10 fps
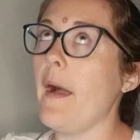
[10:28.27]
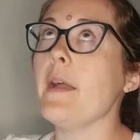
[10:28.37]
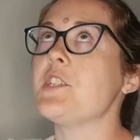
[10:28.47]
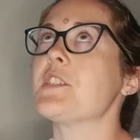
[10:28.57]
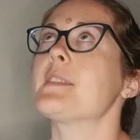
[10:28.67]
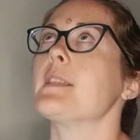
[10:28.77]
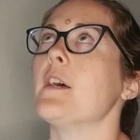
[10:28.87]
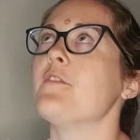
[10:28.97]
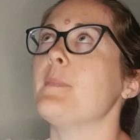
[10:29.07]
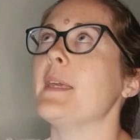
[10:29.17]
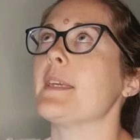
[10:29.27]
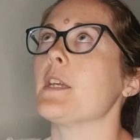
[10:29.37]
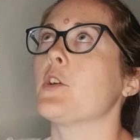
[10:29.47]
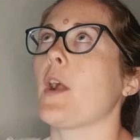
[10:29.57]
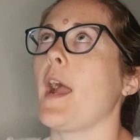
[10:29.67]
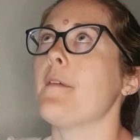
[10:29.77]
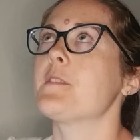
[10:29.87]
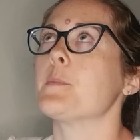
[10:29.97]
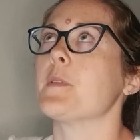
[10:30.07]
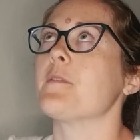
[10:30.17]
I just love making
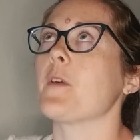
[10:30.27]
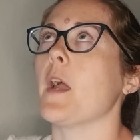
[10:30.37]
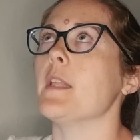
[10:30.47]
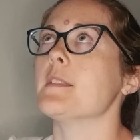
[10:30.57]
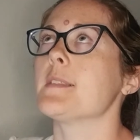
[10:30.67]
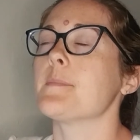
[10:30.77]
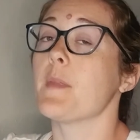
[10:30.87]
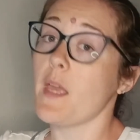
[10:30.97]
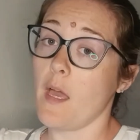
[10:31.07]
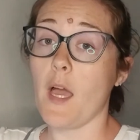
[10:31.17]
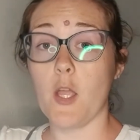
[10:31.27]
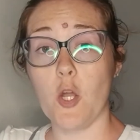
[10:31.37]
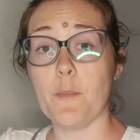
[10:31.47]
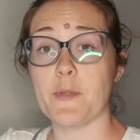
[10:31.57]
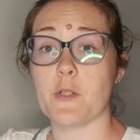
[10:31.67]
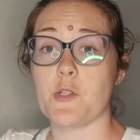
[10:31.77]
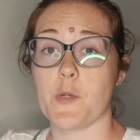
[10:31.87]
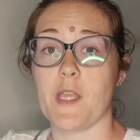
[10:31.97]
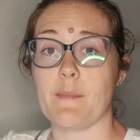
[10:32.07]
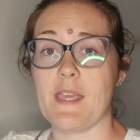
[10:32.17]
crafts with friends. I hope you're
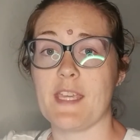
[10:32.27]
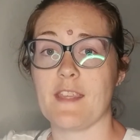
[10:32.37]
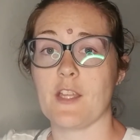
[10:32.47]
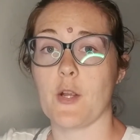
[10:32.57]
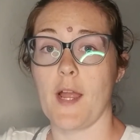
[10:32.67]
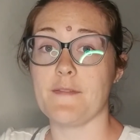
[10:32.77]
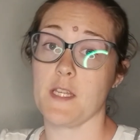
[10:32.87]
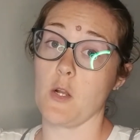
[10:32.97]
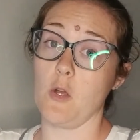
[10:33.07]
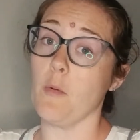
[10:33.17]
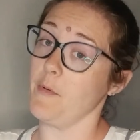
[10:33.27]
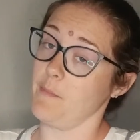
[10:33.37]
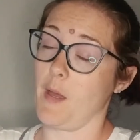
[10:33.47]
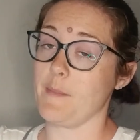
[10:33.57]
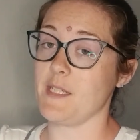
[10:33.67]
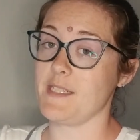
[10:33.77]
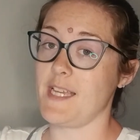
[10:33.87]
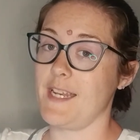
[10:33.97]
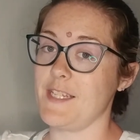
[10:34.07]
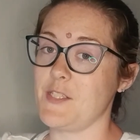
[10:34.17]
enjoying making the crafts at home with mommy and
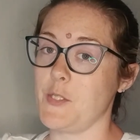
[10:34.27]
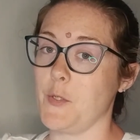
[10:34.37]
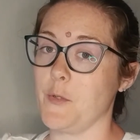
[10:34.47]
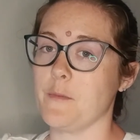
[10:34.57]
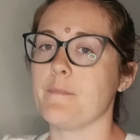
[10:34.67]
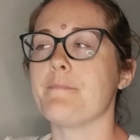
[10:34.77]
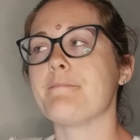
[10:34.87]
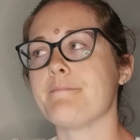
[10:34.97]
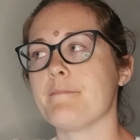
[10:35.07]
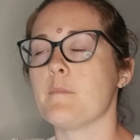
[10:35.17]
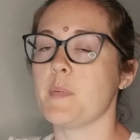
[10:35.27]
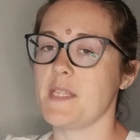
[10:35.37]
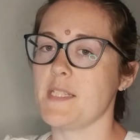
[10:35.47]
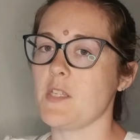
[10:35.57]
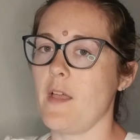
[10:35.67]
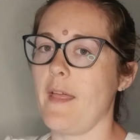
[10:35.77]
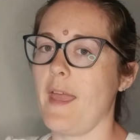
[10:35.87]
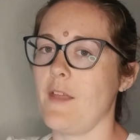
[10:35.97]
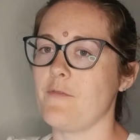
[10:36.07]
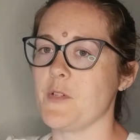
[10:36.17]
daddy too. But that's all I
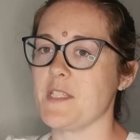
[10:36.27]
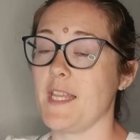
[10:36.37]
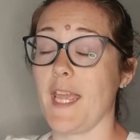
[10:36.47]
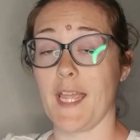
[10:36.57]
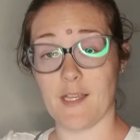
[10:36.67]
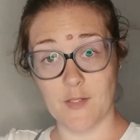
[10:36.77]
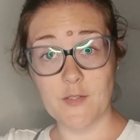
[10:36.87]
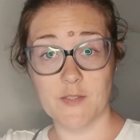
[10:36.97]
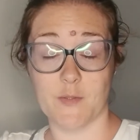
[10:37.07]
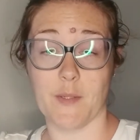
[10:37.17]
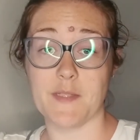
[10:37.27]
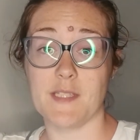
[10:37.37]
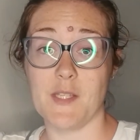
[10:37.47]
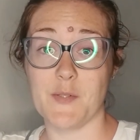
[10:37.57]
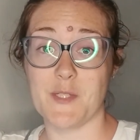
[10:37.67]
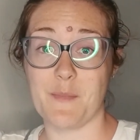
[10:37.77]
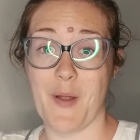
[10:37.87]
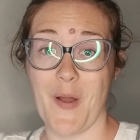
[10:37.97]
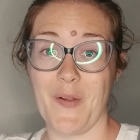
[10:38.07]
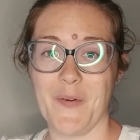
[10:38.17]
had for today, so I'll see you
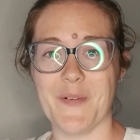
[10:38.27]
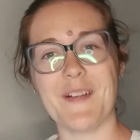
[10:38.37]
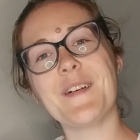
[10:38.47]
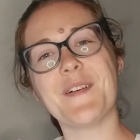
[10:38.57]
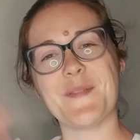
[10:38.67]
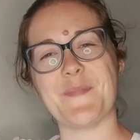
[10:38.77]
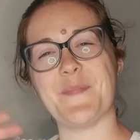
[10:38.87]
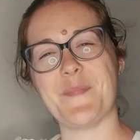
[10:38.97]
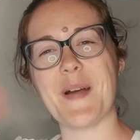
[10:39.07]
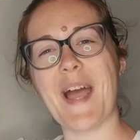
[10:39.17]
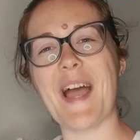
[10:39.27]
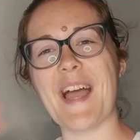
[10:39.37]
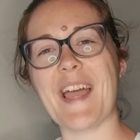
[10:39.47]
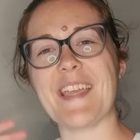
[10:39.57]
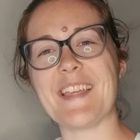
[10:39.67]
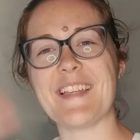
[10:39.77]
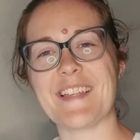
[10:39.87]
tomorrow. Bye!